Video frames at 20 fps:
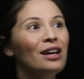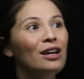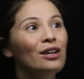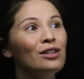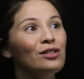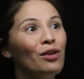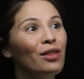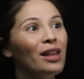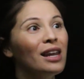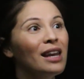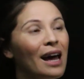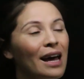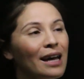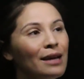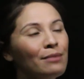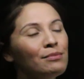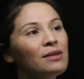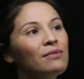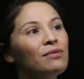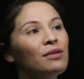So the
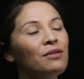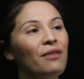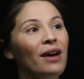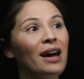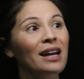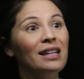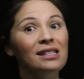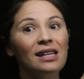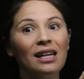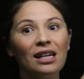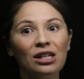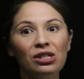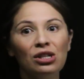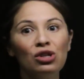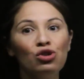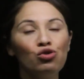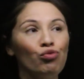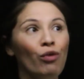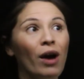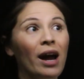names of the veins that actually
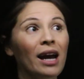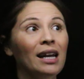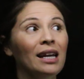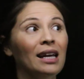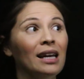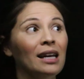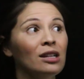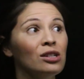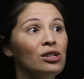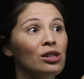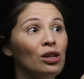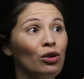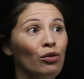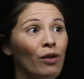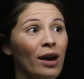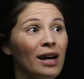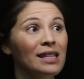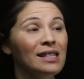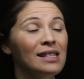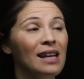drain into the
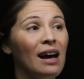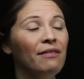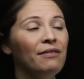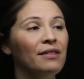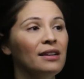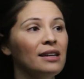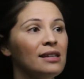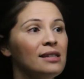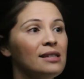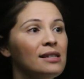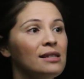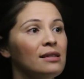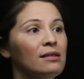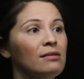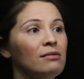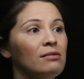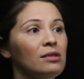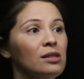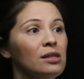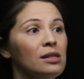great saphenous,
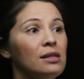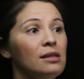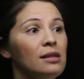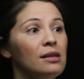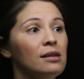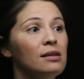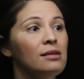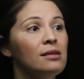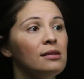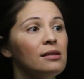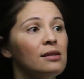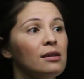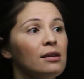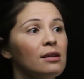just this,